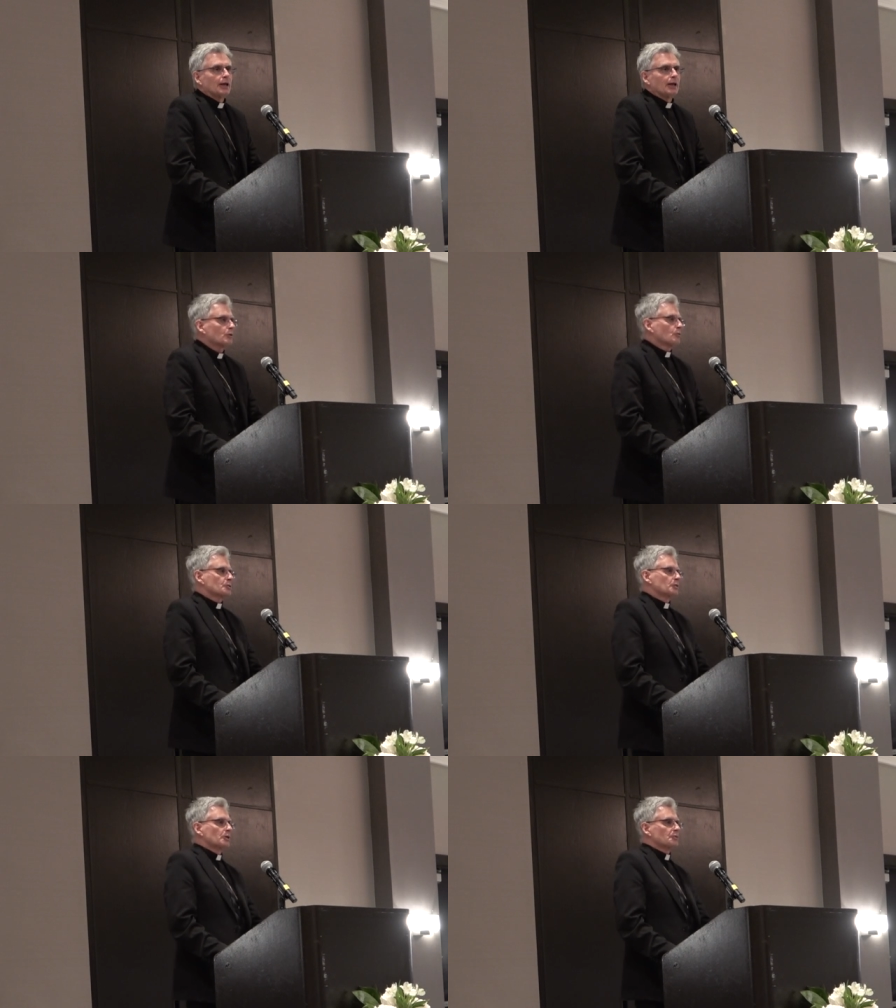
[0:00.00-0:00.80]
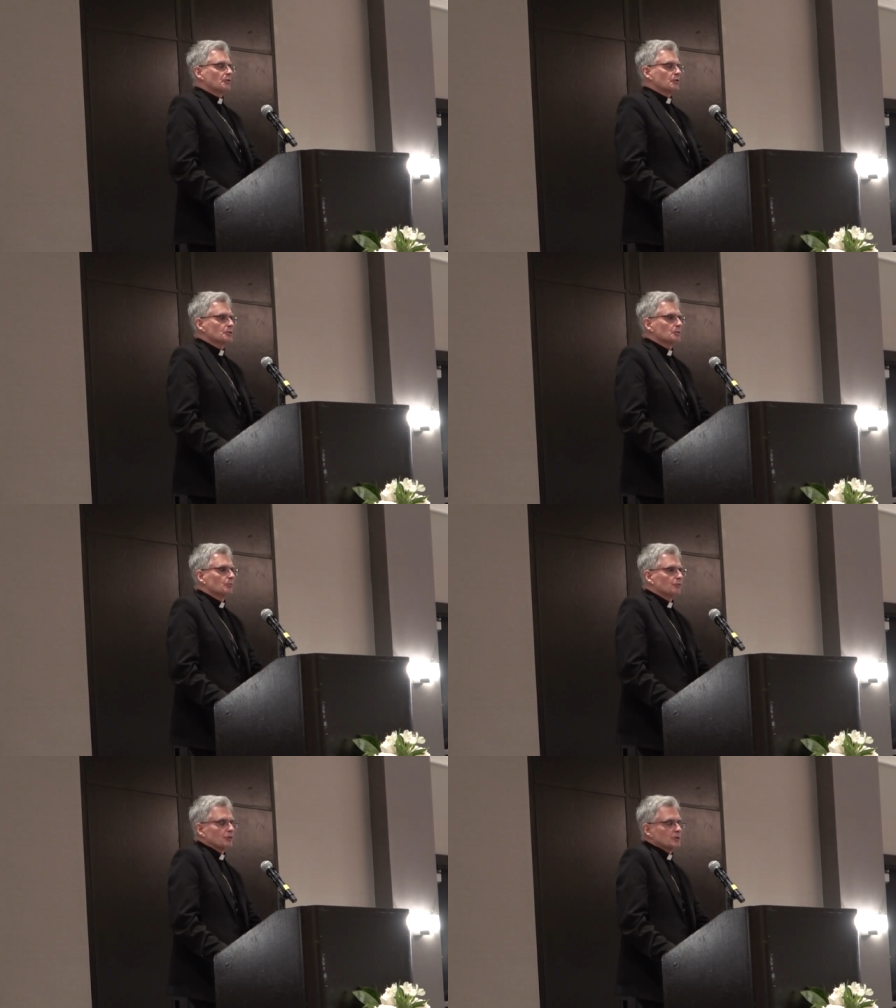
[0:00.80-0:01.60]
And of course, another very
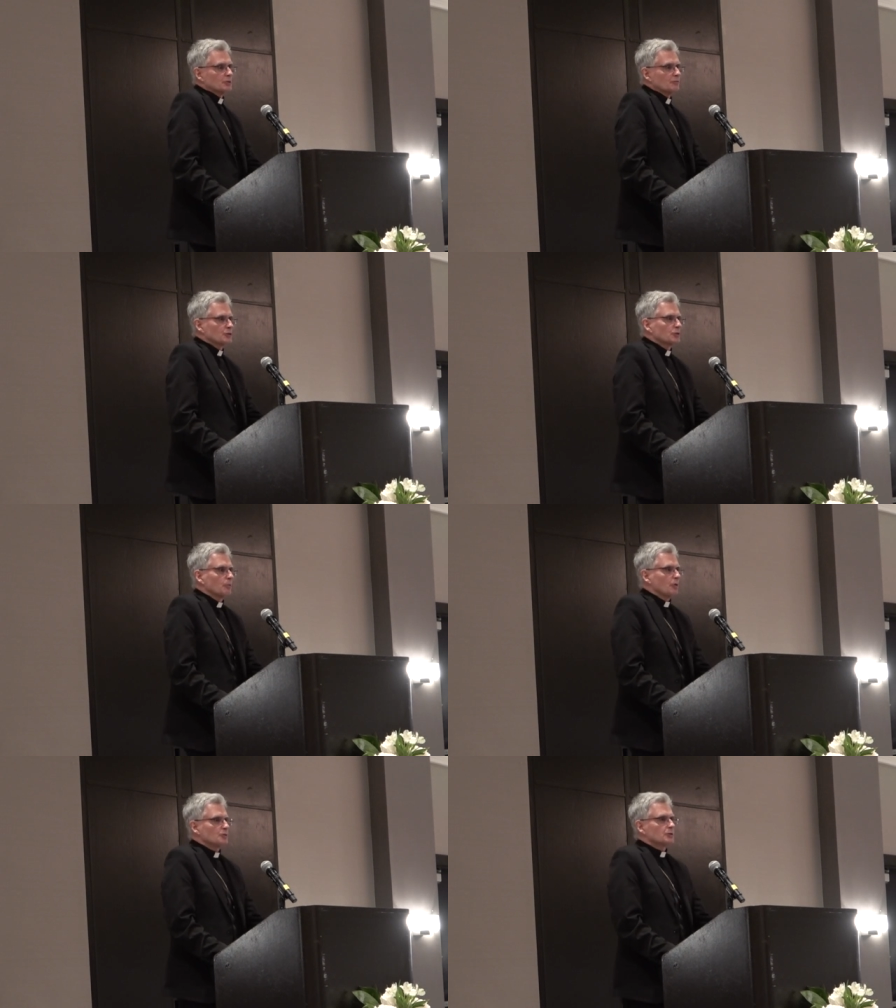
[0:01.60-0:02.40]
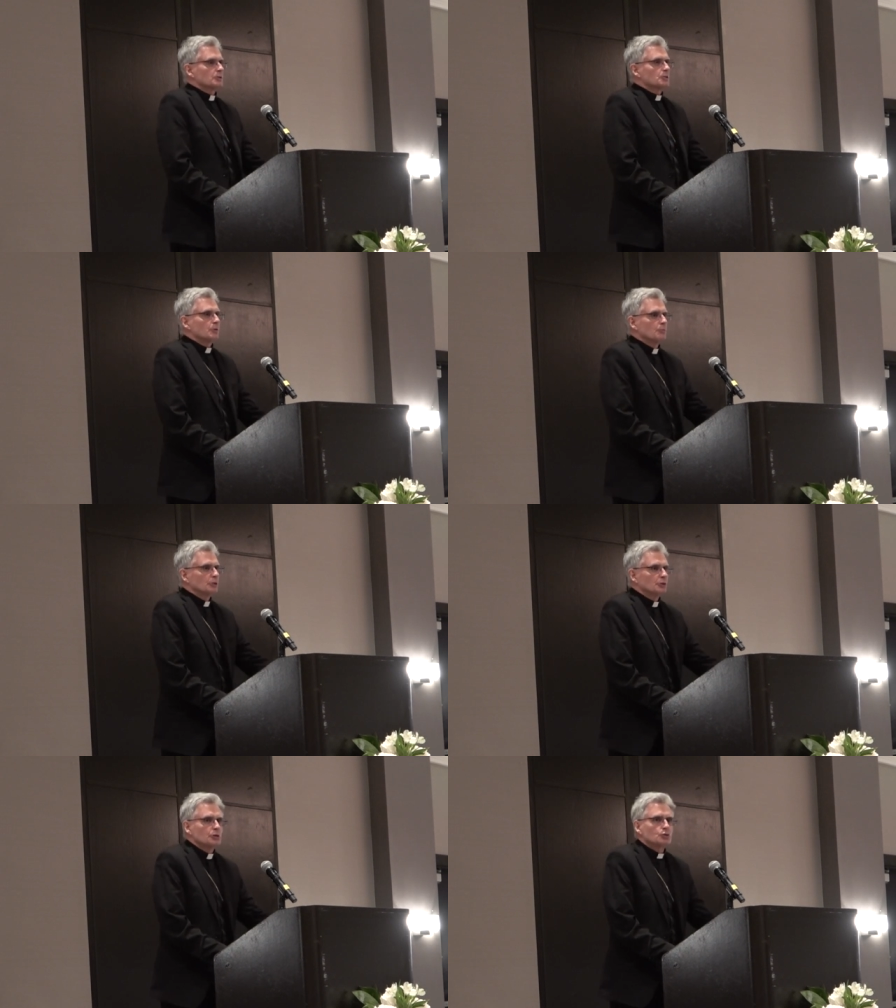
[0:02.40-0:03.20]
simple phrase that Vincent Paul said is
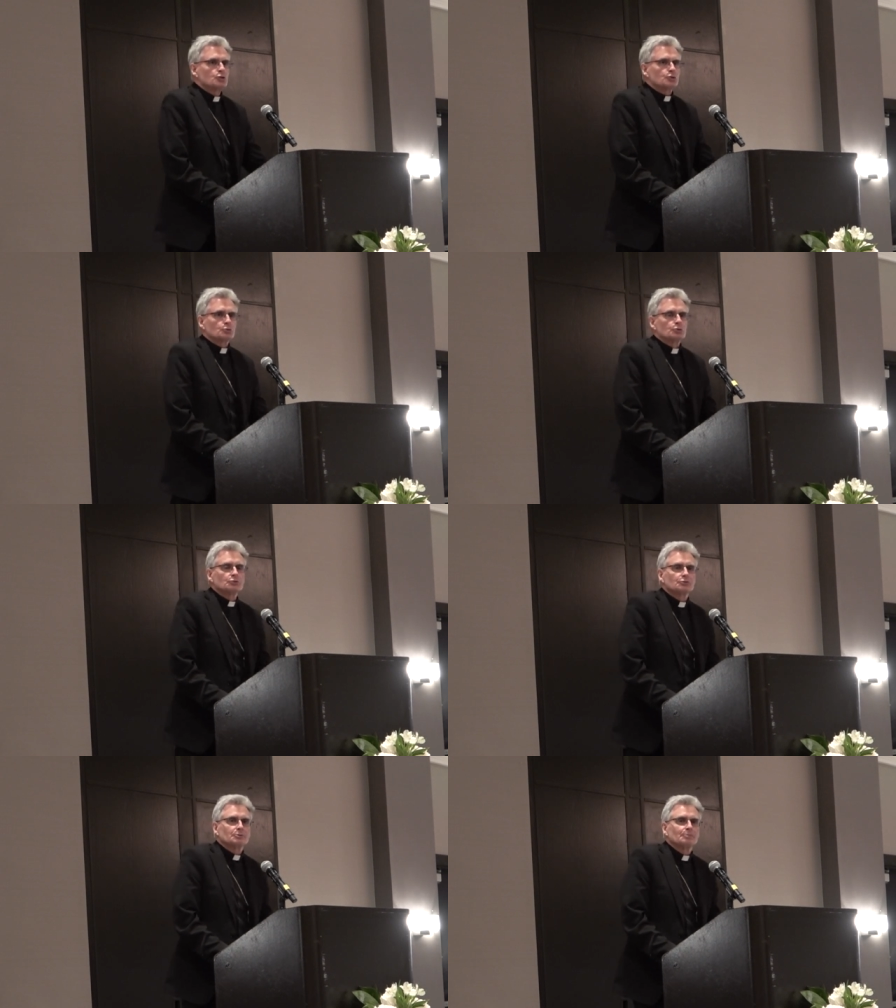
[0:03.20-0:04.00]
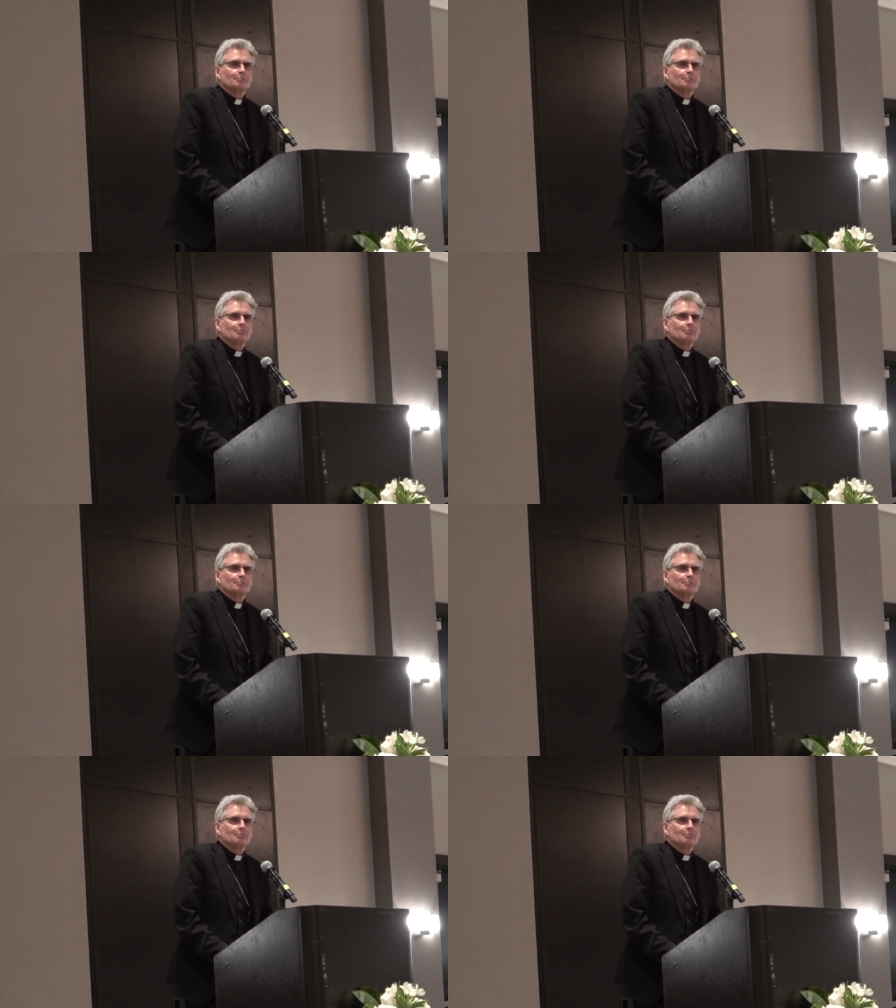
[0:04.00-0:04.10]
humility is truth.